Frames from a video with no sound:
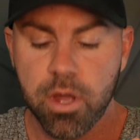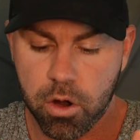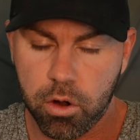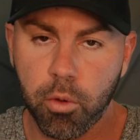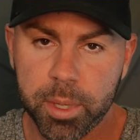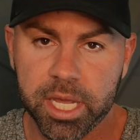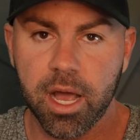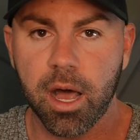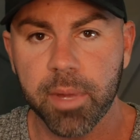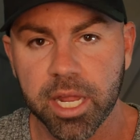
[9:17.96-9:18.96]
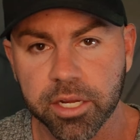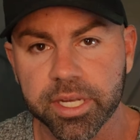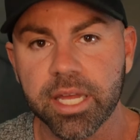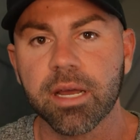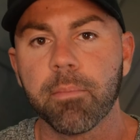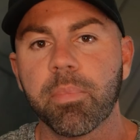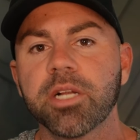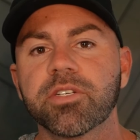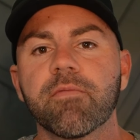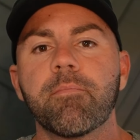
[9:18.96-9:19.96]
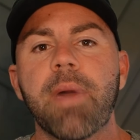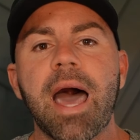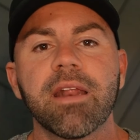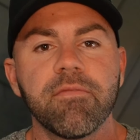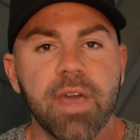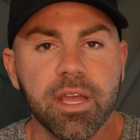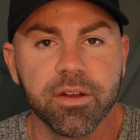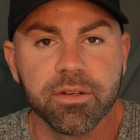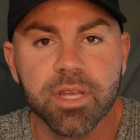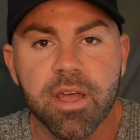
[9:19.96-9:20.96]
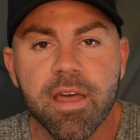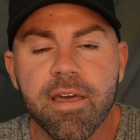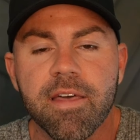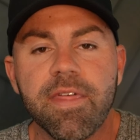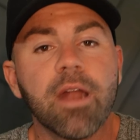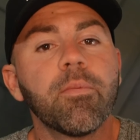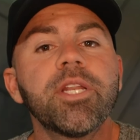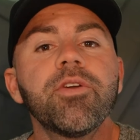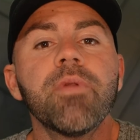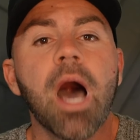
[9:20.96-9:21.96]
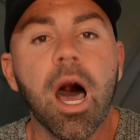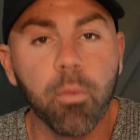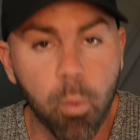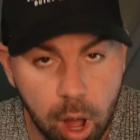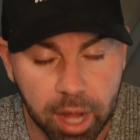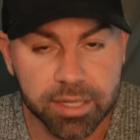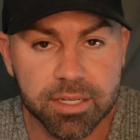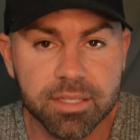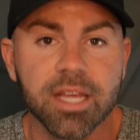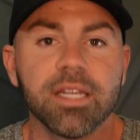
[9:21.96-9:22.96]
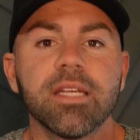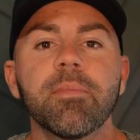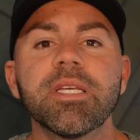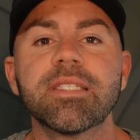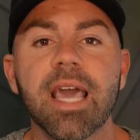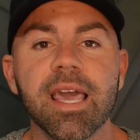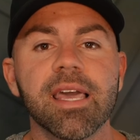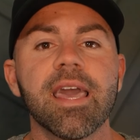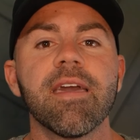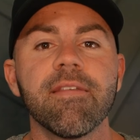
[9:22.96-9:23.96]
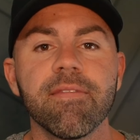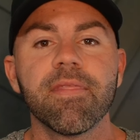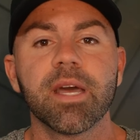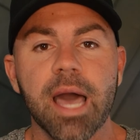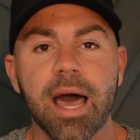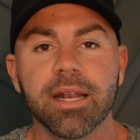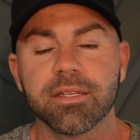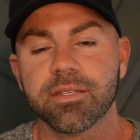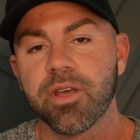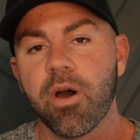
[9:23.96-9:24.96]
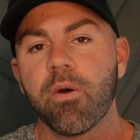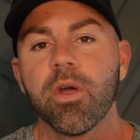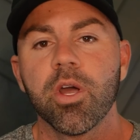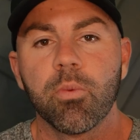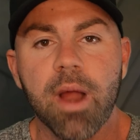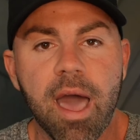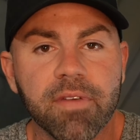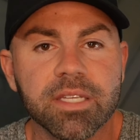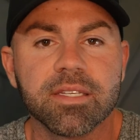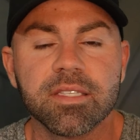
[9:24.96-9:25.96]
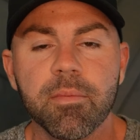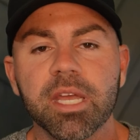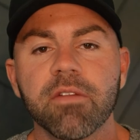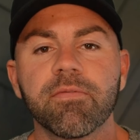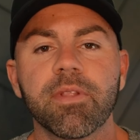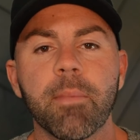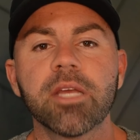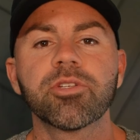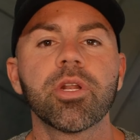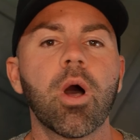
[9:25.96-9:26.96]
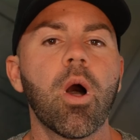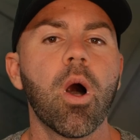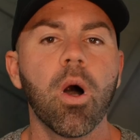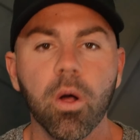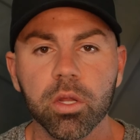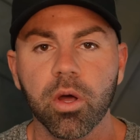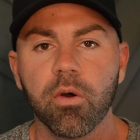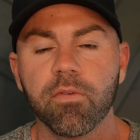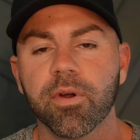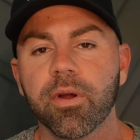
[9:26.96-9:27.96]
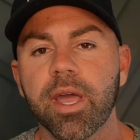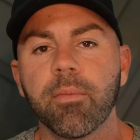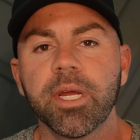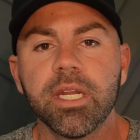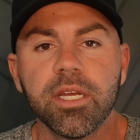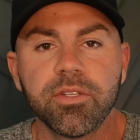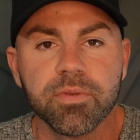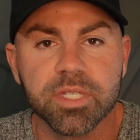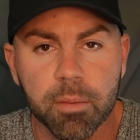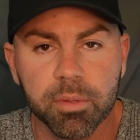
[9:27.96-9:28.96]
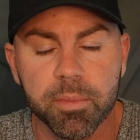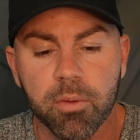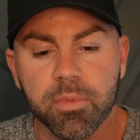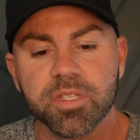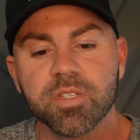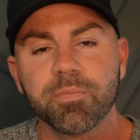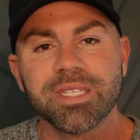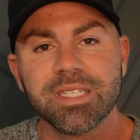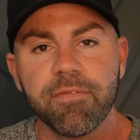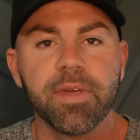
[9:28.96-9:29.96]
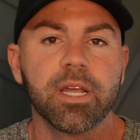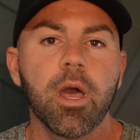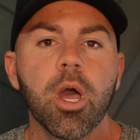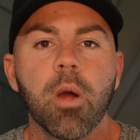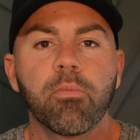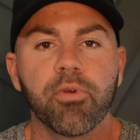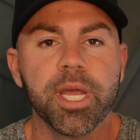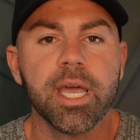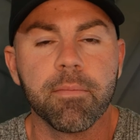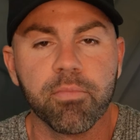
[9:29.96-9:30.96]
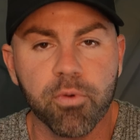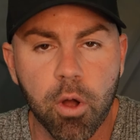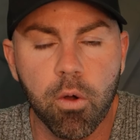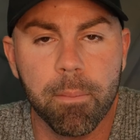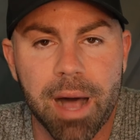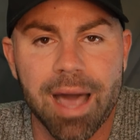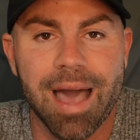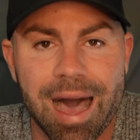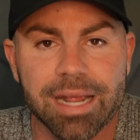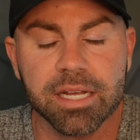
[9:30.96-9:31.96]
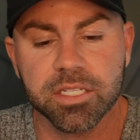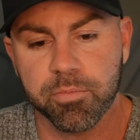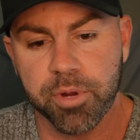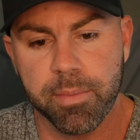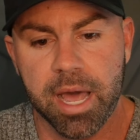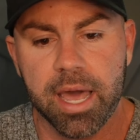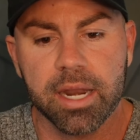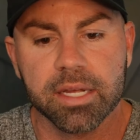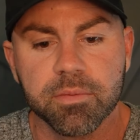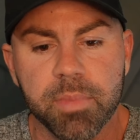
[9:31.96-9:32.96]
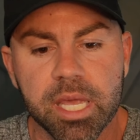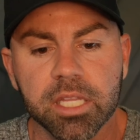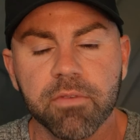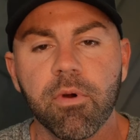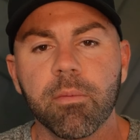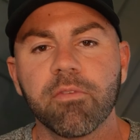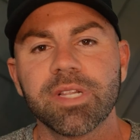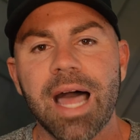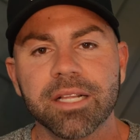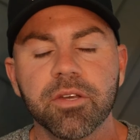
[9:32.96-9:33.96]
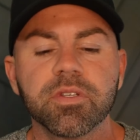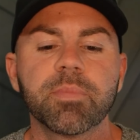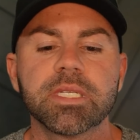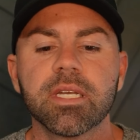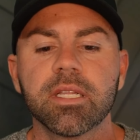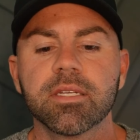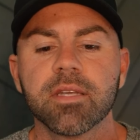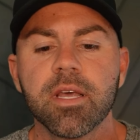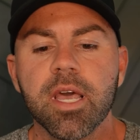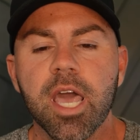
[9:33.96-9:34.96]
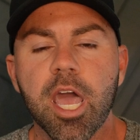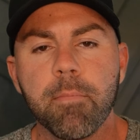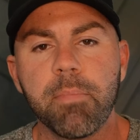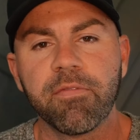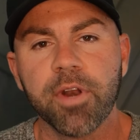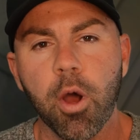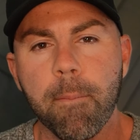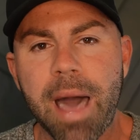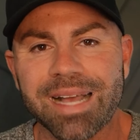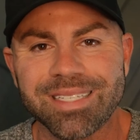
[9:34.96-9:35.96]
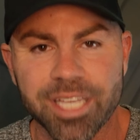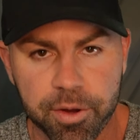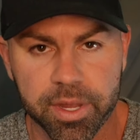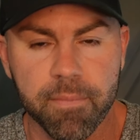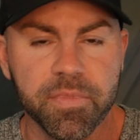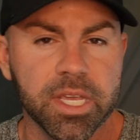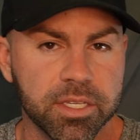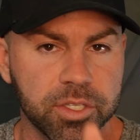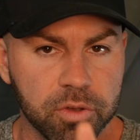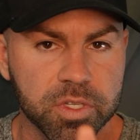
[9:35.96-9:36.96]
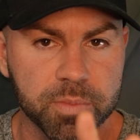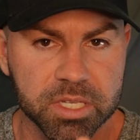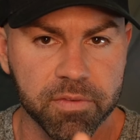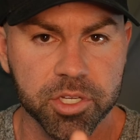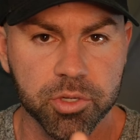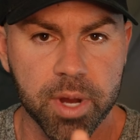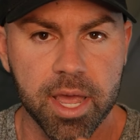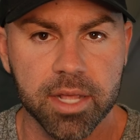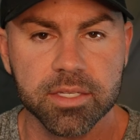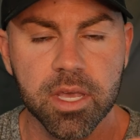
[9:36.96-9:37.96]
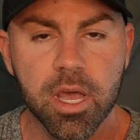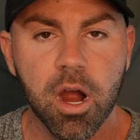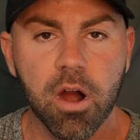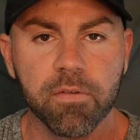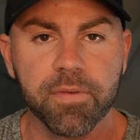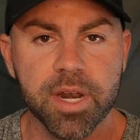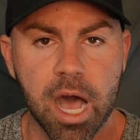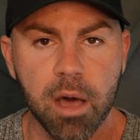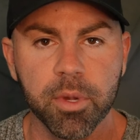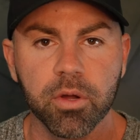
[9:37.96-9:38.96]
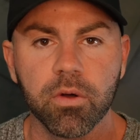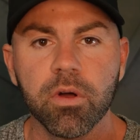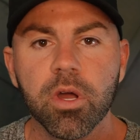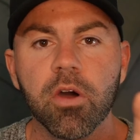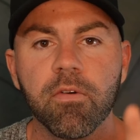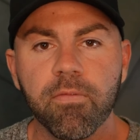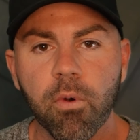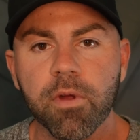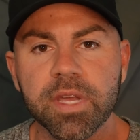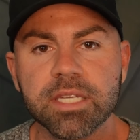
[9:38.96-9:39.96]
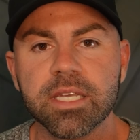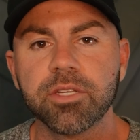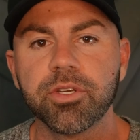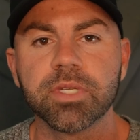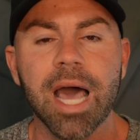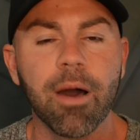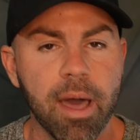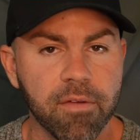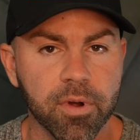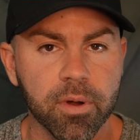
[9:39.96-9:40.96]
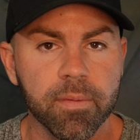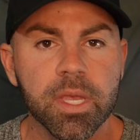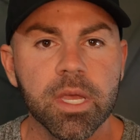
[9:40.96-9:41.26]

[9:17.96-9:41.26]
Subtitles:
are opening up and you're getting a bunch of bad invaders that we do not want, that need to be staying in the gut. So we're having systemic inflammation all over and we need to supplement with specific pre and probiotics. Prebiotics being in the form of lactobacillus and bifidobacterium. These two specific strands are phenomenal for these issues. However,